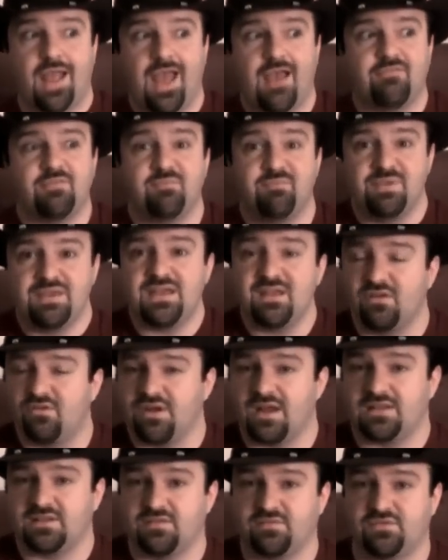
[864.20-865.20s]
haven't beaten
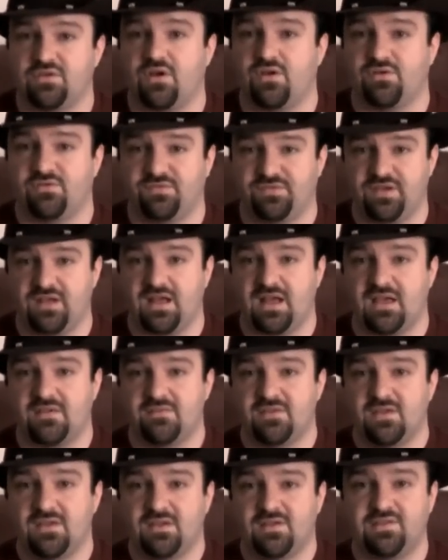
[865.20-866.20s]
Grand Theft Auto 5
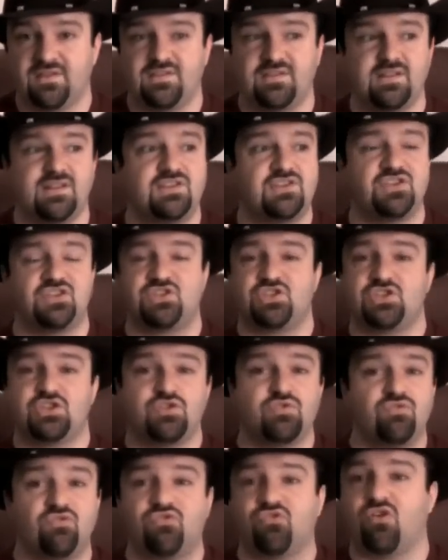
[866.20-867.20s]
because they said it's just
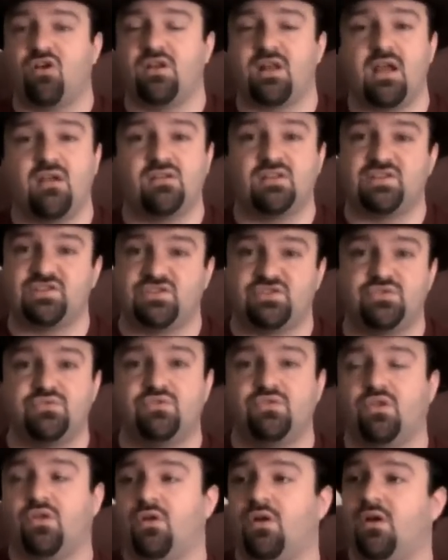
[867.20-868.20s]
too drawn out, it's
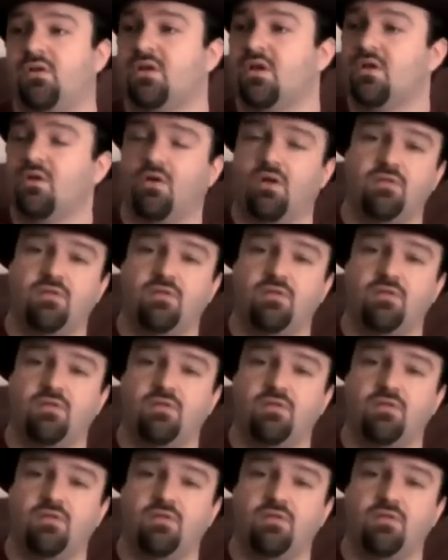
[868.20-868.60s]
too long.